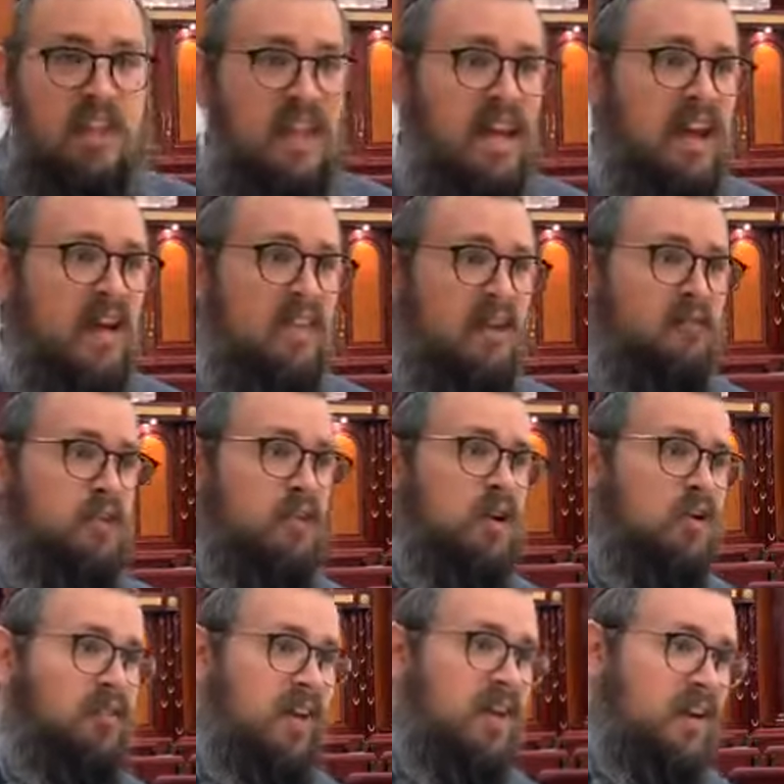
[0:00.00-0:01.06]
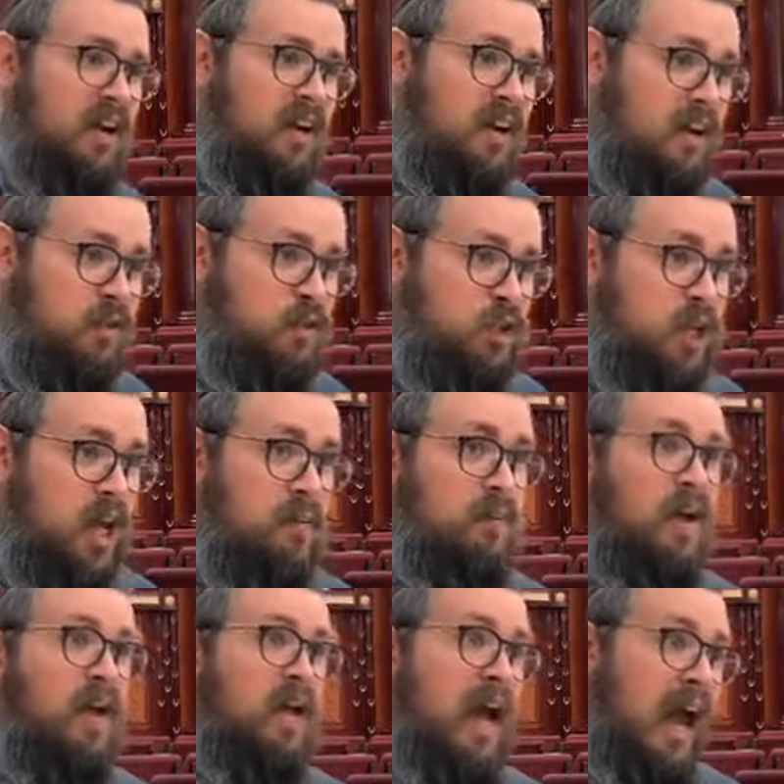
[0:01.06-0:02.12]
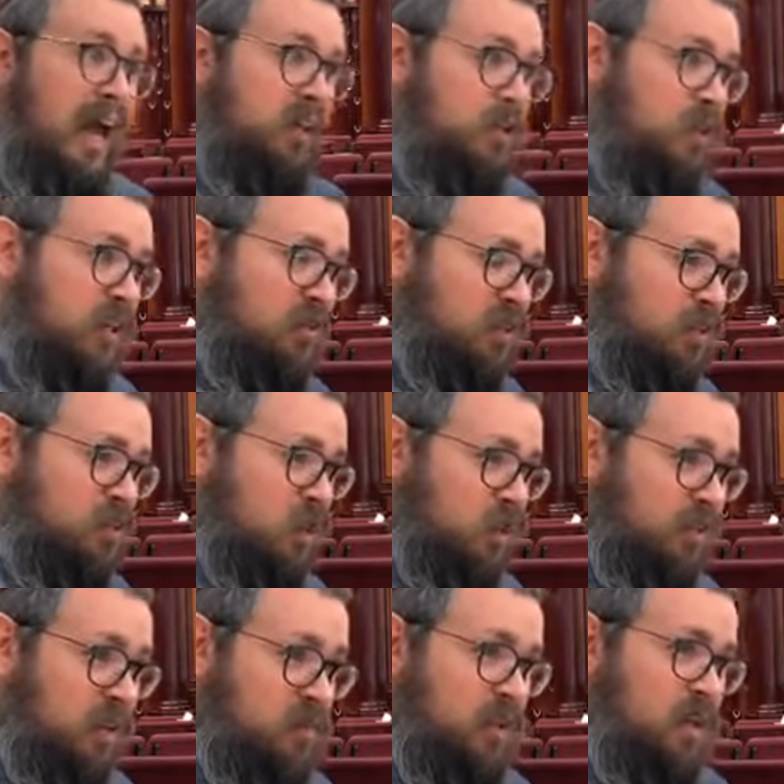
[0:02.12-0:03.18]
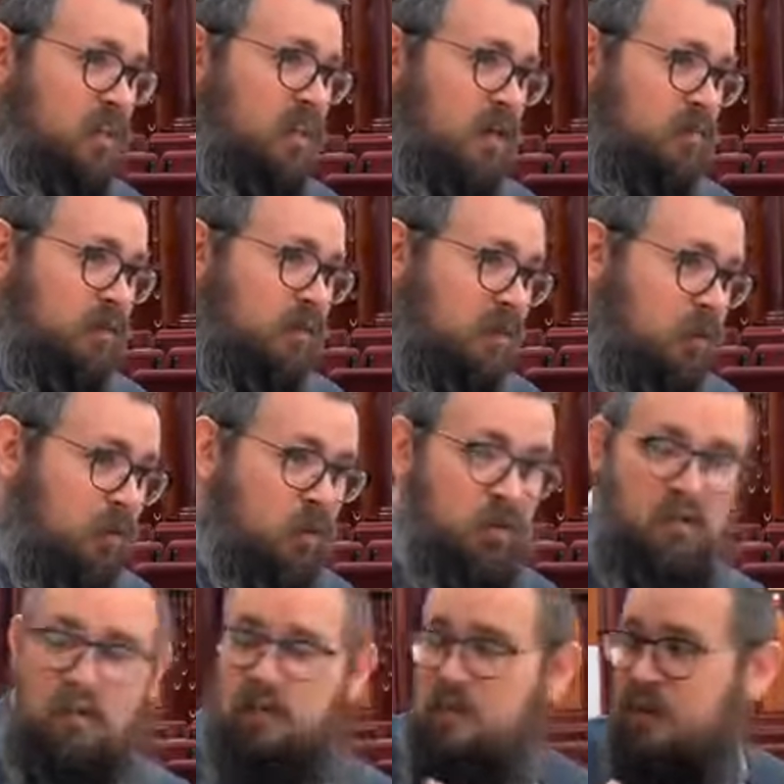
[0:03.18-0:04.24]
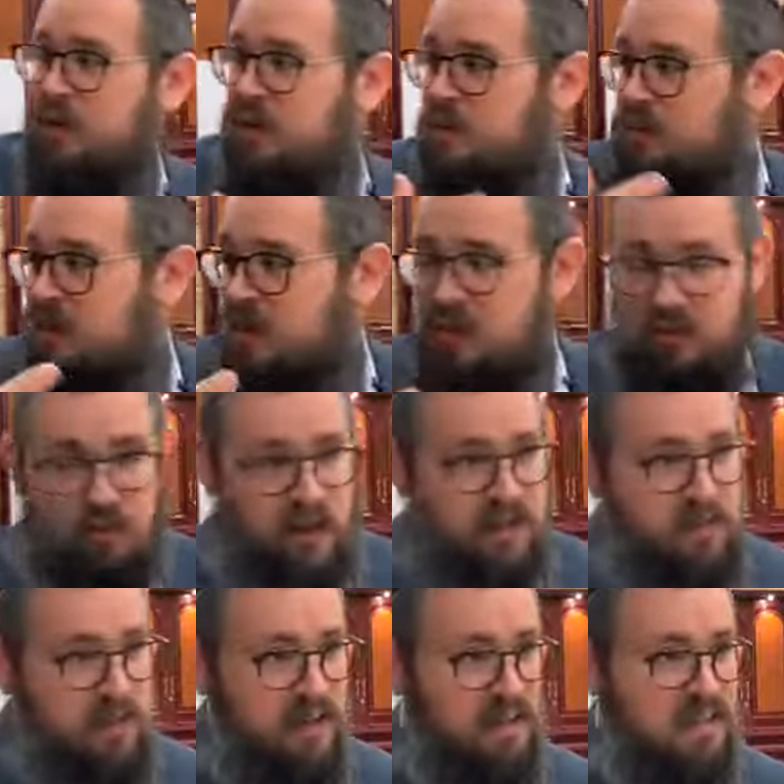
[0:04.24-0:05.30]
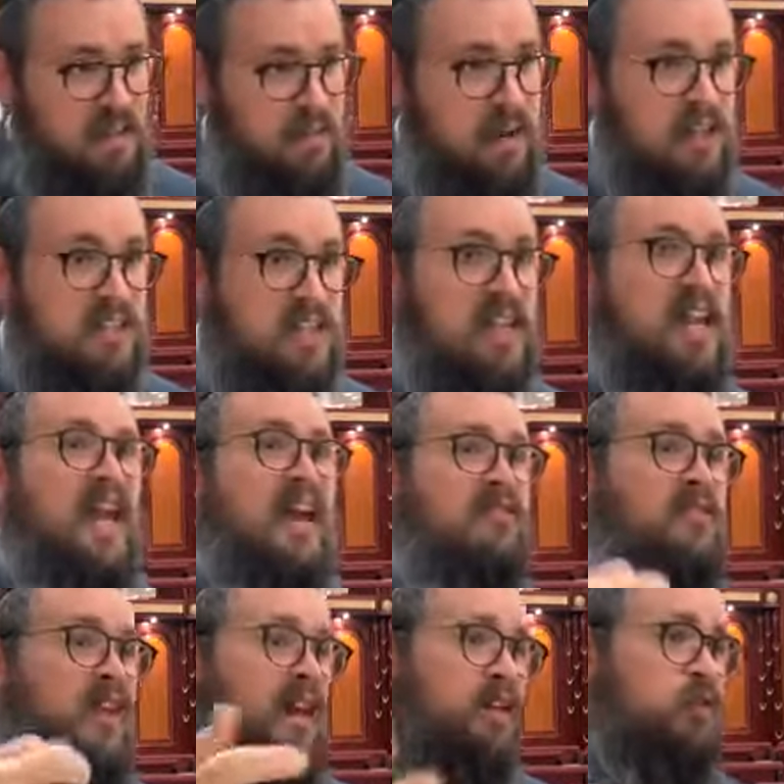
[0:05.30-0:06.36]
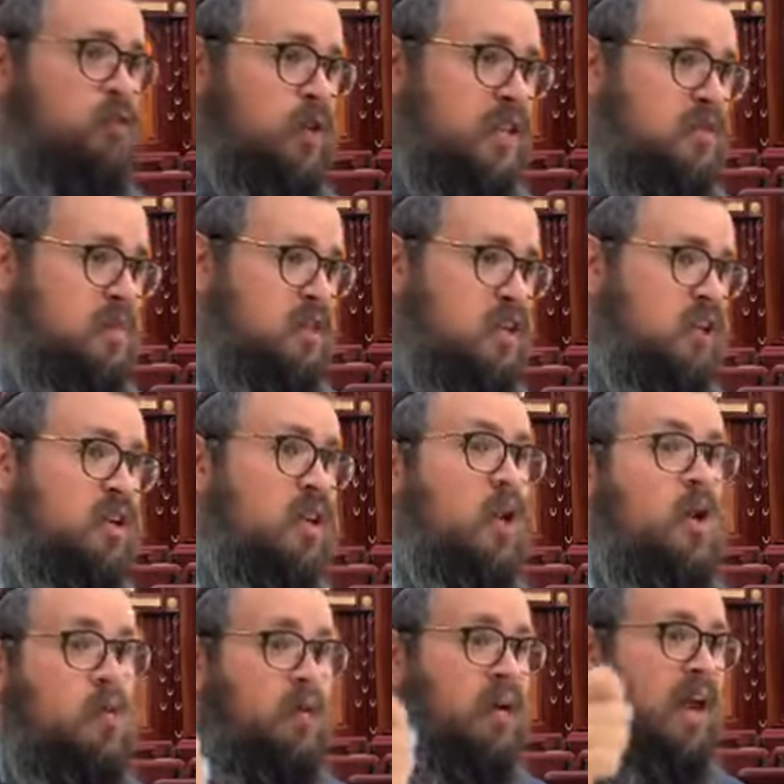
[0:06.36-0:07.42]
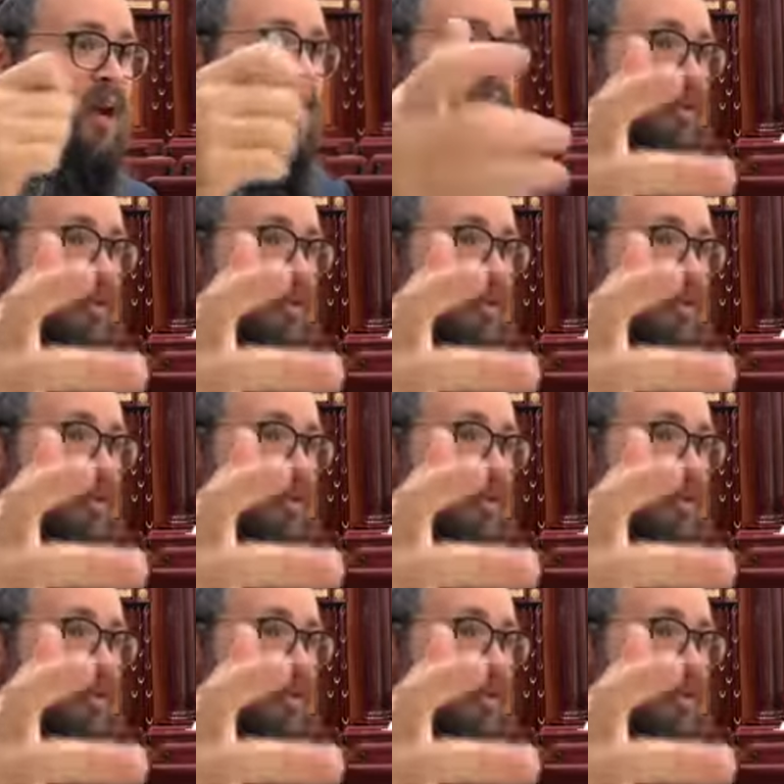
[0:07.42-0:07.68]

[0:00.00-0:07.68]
now they have to start taking on another shape, and you need to start limiting them in order to prepare them to transmit it to somebody else. Then you have the actual transmission, where now the